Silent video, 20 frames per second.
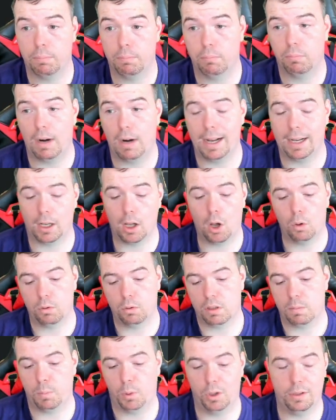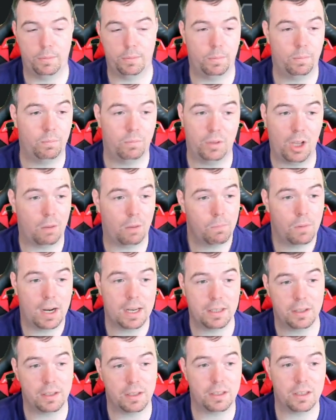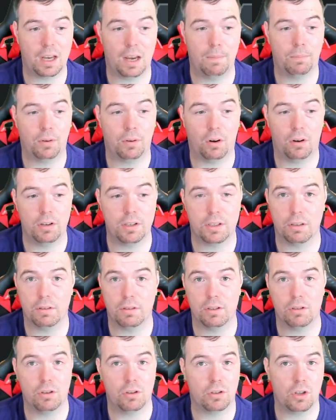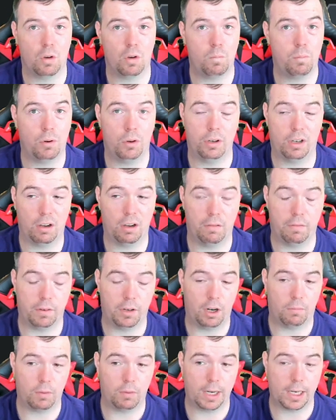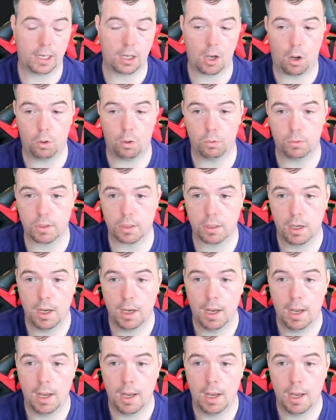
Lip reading: Rare golds, but non-rares are the same price, so there's just no point in going for non-rare golds.